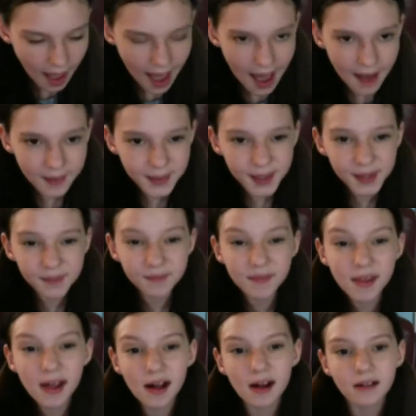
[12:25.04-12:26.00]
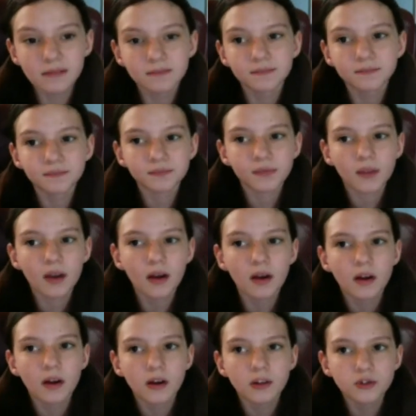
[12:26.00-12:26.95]
out of the
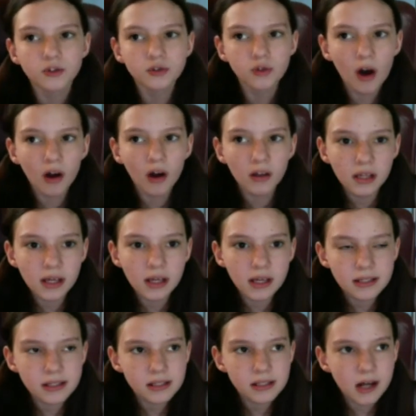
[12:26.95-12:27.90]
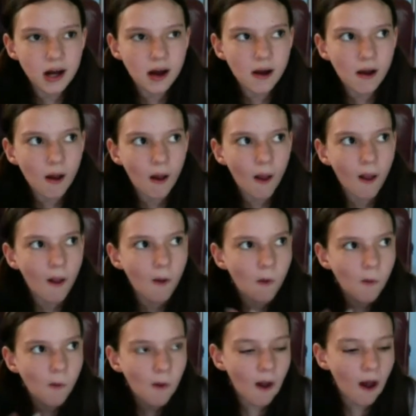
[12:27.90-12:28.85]
trolleys,
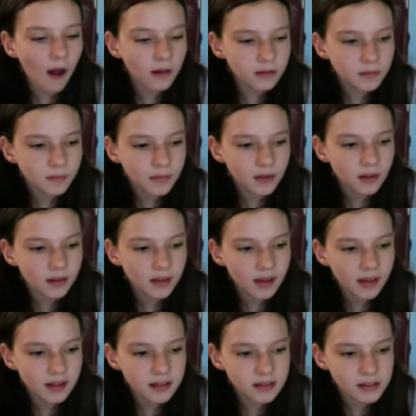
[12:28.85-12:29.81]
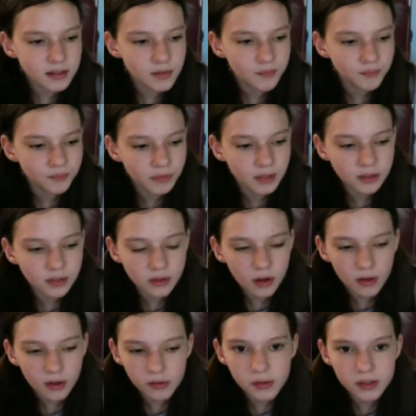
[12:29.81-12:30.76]
the hot tamales, these
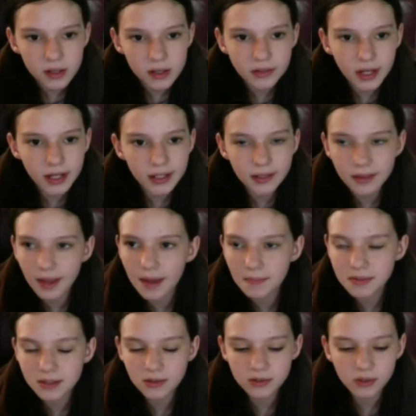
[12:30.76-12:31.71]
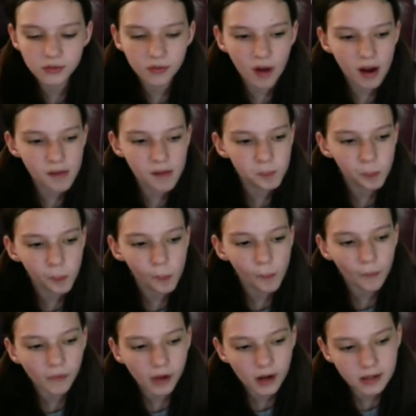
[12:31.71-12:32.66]
are all the ones I've had in the episode so far.
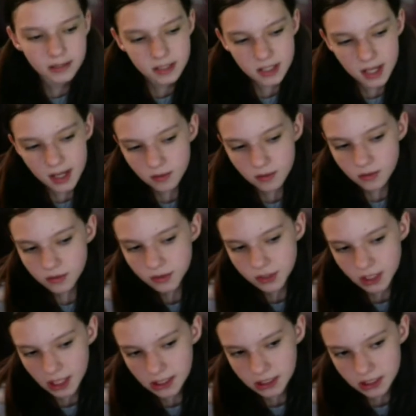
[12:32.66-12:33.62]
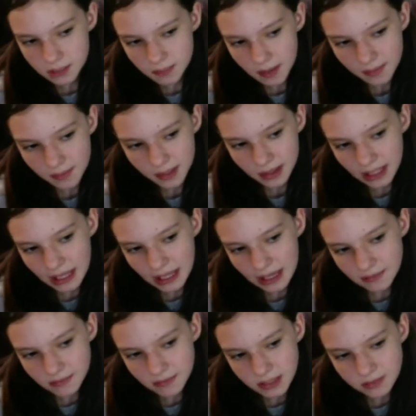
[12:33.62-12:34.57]
Skittles and spearmint
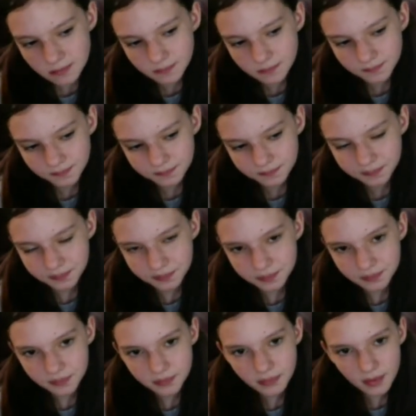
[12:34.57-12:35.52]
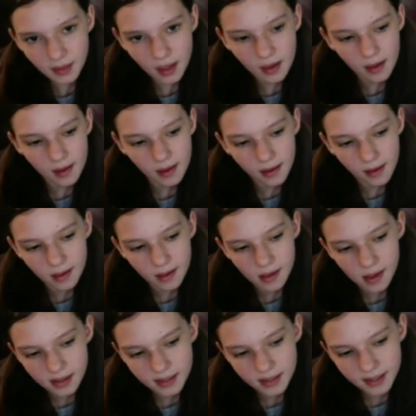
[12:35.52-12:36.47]
leaves. I
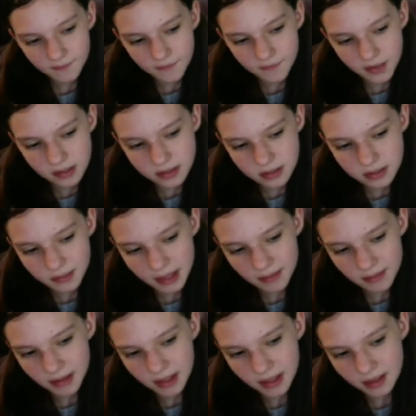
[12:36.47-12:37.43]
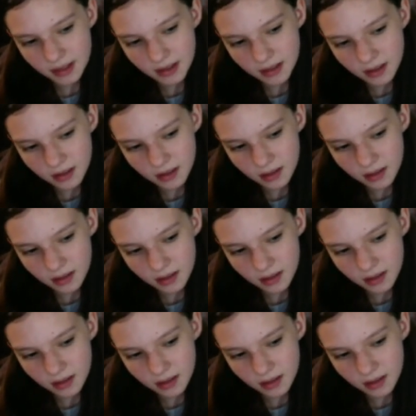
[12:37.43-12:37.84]
think first maybe.